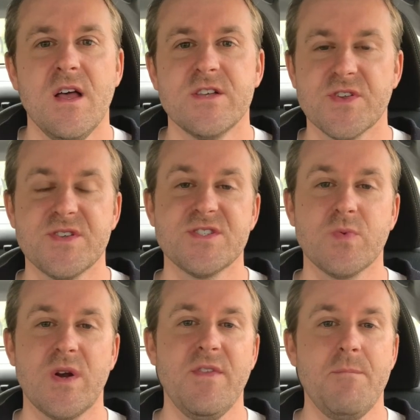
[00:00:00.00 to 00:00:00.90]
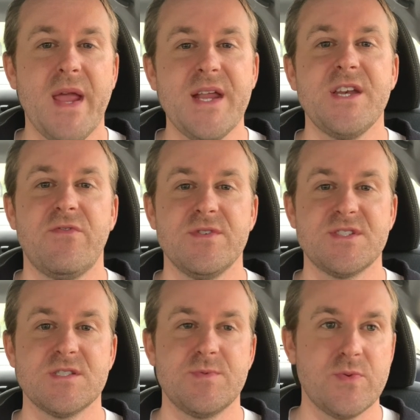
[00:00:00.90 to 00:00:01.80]
So this is one of the main
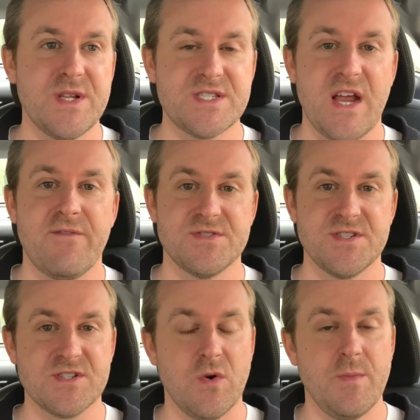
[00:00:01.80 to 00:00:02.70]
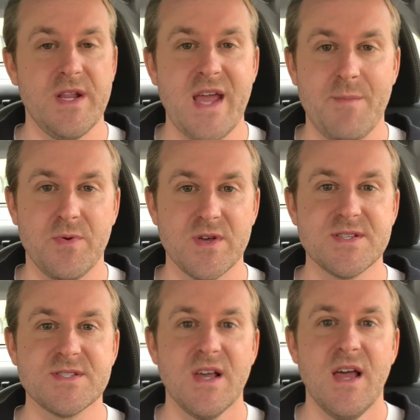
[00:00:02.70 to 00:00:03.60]
differences between San Francisco and
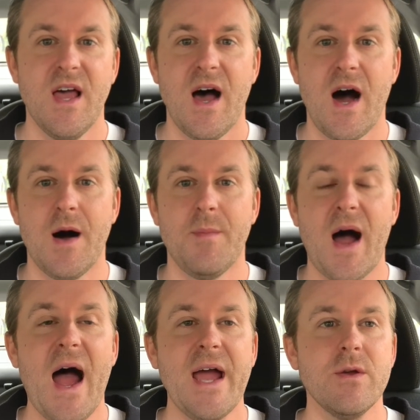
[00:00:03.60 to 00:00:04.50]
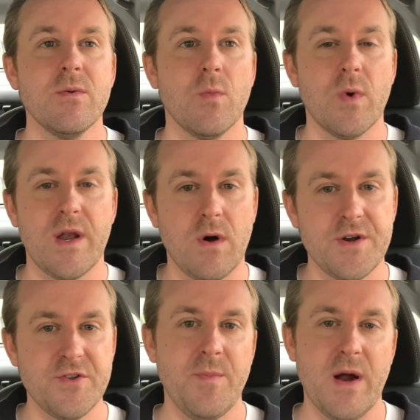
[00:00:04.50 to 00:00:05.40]
Minneapolis. Um, I, when
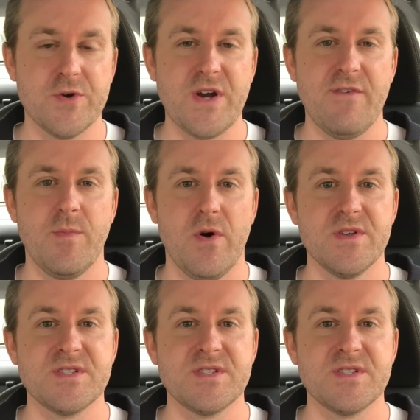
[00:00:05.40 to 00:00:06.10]
under the Power Driver bonus,